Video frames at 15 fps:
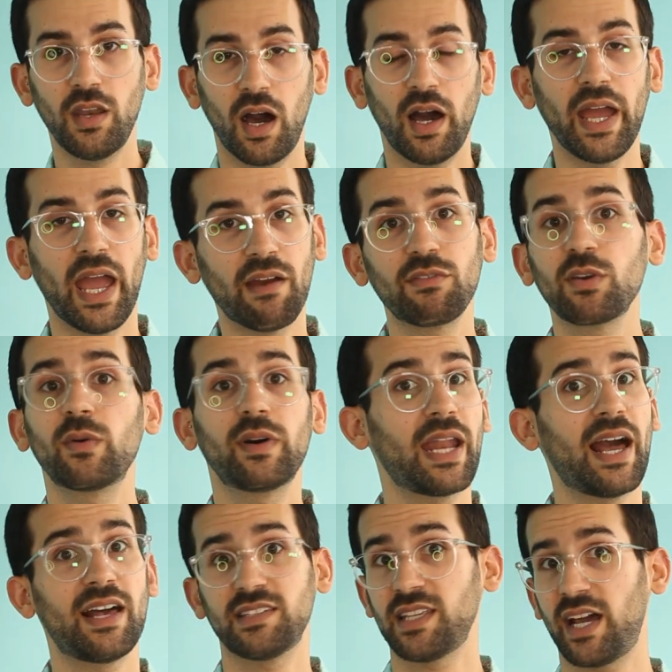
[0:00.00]
Not everyone
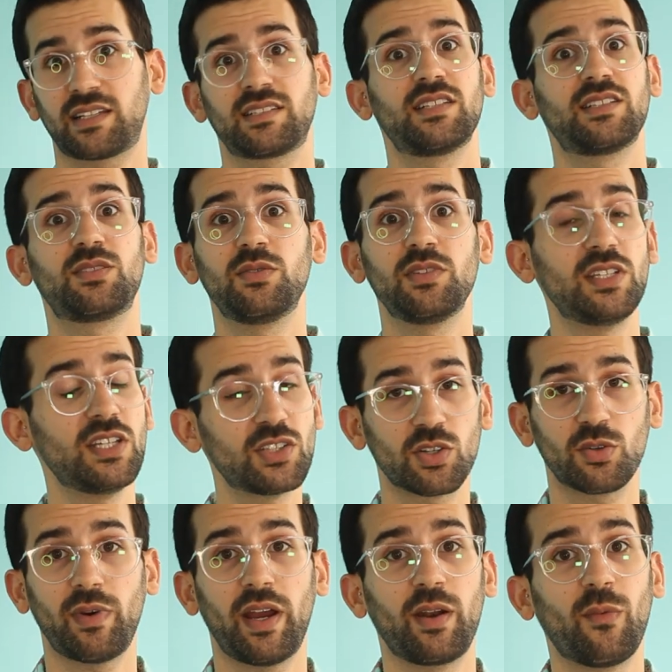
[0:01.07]
has access to a teacher
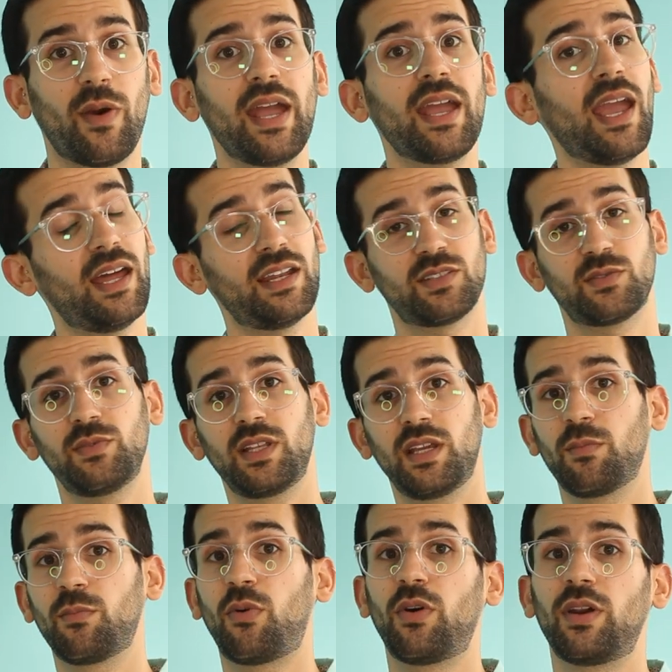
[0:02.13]
right away, and it's really
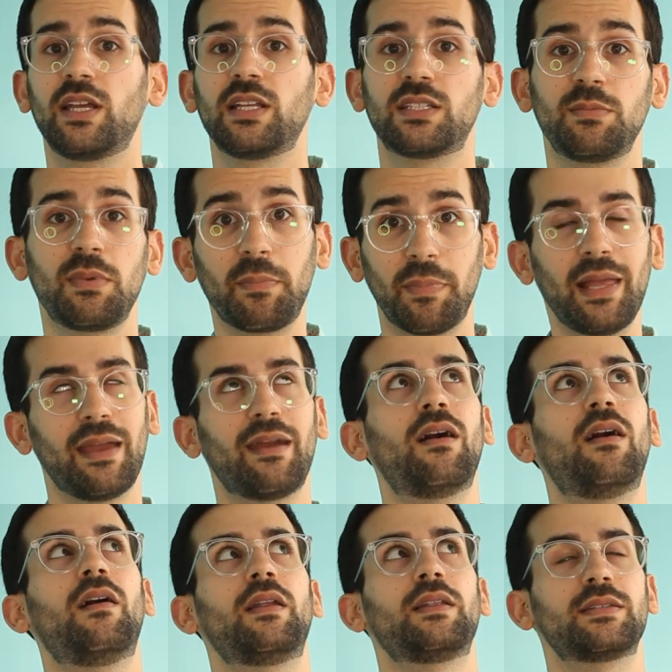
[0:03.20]
important to be playing
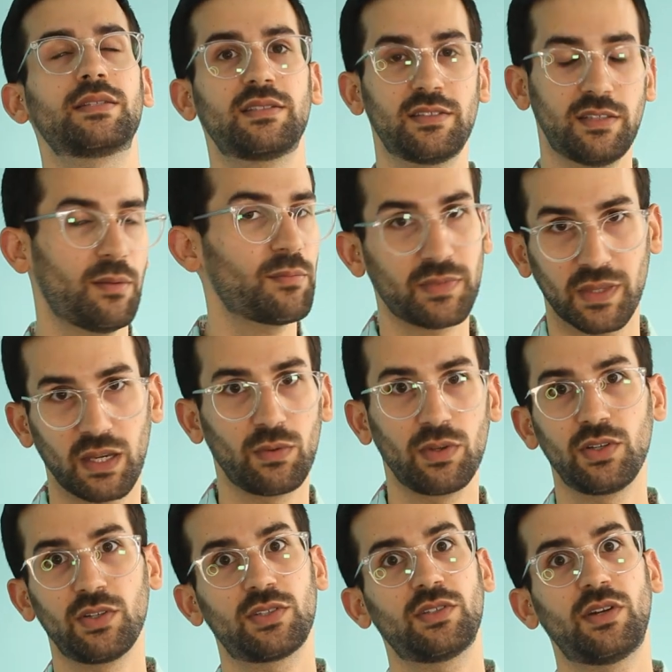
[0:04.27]
on something when
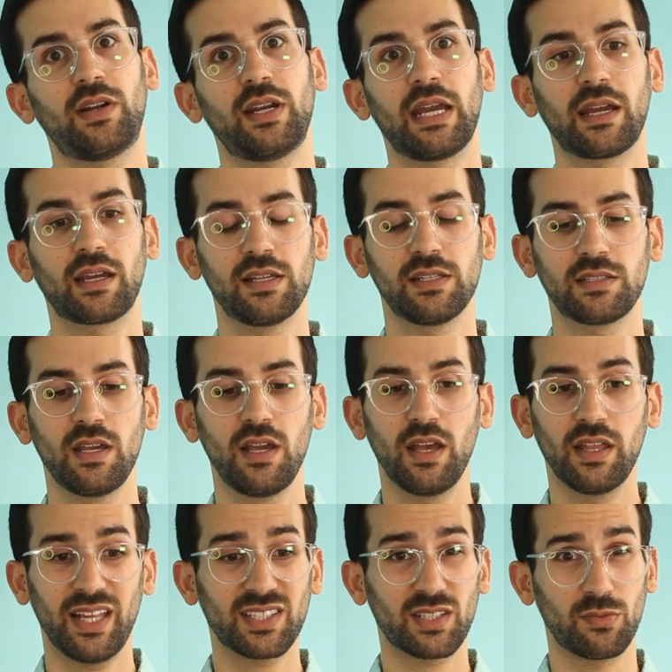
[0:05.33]
you're starting, because
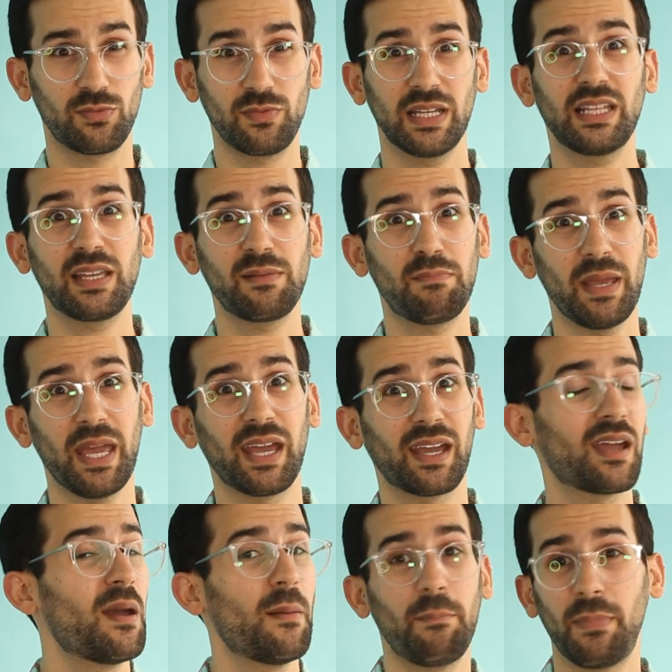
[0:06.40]
that's a really
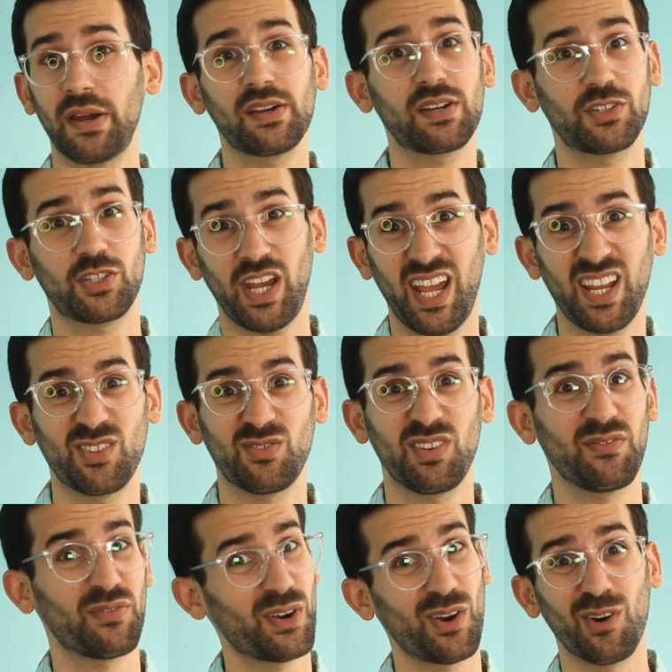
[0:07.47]
big barrier to entry
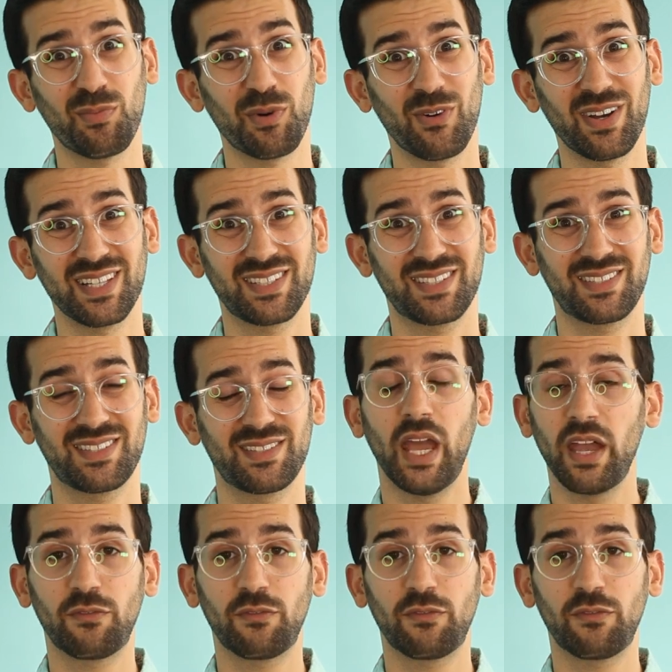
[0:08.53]
for oboists.